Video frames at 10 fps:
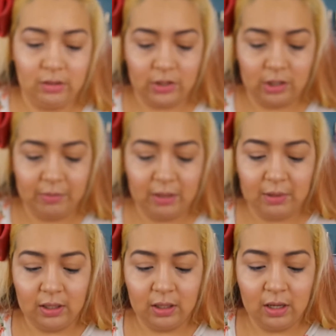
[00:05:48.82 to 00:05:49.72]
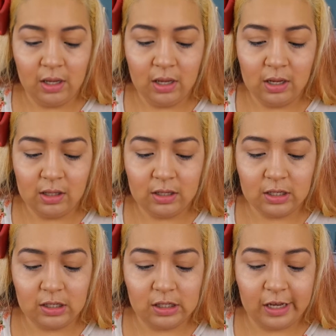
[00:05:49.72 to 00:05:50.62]
I tried maybe. This
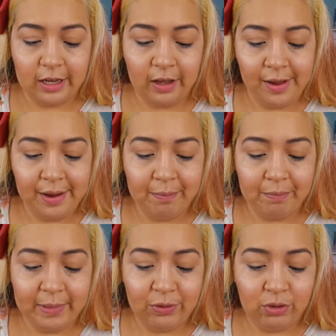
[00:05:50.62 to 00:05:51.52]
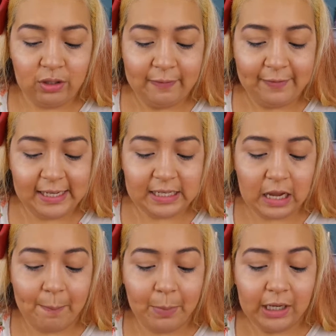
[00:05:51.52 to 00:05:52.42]
is the Mineral Face
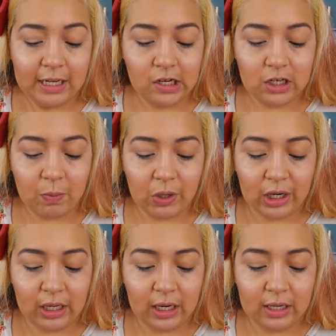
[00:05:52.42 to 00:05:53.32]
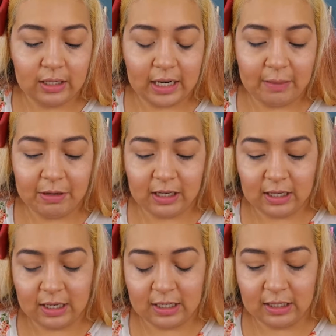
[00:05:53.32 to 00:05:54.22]
and Body Shimmer in Diamond
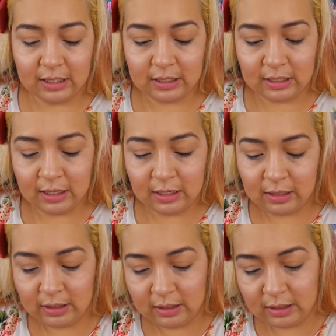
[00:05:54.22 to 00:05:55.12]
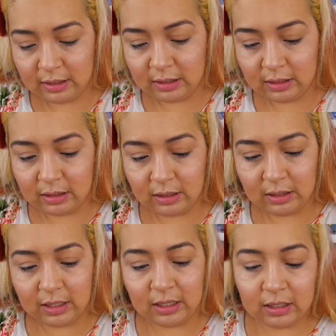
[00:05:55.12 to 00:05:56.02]
Kiss.
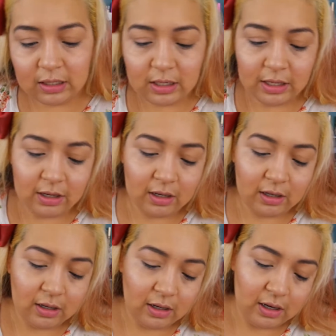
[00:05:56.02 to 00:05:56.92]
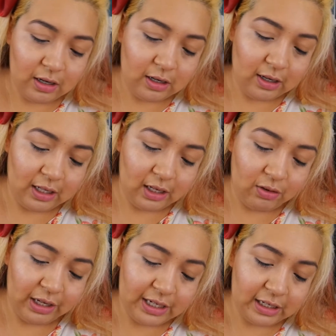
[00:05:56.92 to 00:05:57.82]
And it's another yellow
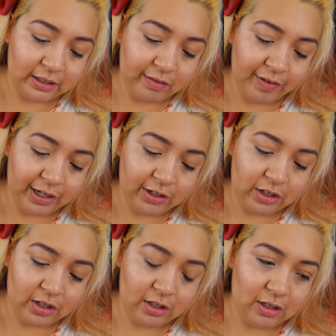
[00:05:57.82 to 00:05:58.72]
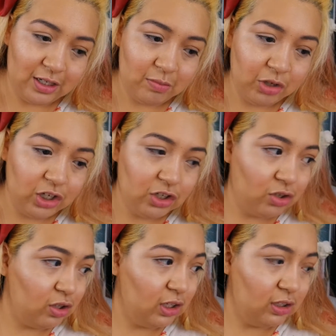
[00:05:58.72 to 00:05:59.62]
that's actually very similar
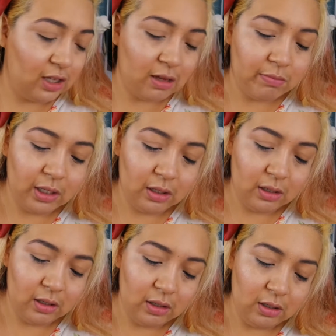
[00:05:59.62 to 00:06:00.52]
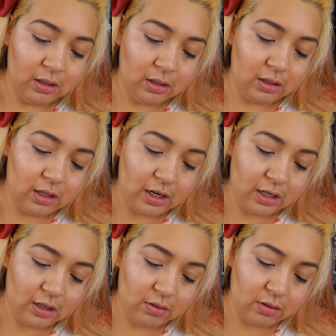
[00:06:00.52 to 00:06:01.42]
to the Gleam that I
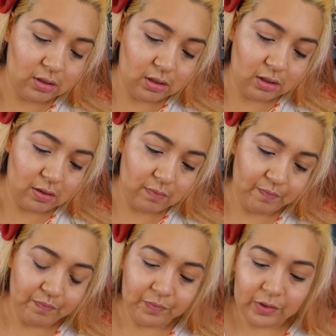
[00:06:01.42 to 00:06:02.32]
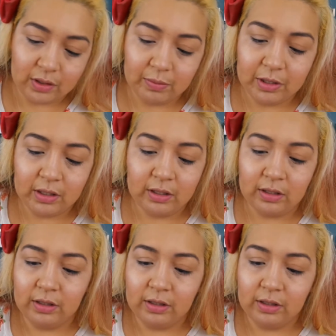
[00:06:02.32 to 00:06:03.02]
used. It's a